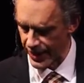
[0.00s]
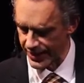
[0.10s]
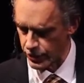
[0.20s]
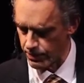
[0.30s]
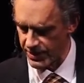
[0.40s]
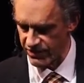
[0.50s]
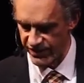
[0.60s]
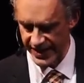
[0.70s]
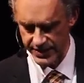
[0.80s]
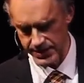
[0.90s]
that could be
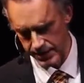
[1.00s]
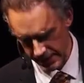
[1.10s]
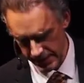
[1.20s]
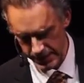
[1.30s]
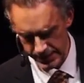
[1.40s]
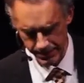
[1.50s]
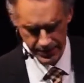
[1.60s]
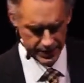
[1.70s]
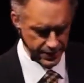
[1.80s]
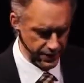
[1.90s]
fixed,
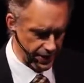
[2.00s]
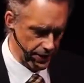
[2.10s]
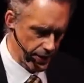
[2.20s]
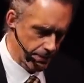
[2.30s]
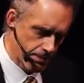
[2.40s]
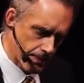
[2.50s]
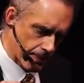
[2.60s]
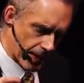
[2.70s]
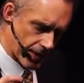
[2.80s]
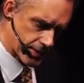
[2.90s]
something like that.
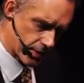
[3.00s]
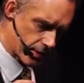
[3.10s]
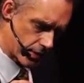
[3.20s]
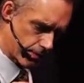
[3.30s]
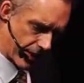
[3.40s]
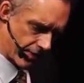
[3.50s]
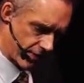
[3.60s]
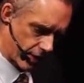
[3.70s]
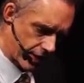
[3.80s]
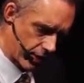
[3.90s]
I started to pay
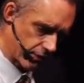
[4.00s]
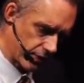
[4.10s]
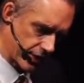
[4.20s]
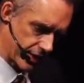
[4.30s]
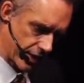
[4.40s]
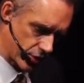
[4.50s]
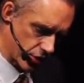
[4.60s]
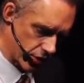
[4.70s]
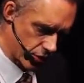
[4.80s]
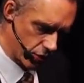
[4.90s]
very careful
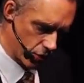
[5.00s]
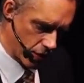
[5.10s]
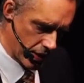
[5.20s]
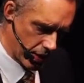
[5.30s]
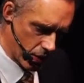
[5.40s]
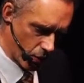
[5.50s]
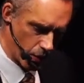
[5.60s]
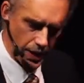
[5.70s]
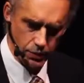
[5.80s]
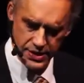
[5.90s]
attention to
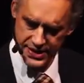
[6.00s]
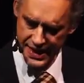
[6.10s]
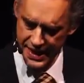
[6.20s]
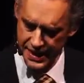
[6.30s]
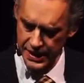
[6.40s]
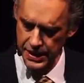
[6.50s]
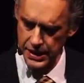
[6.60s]
what I was saying.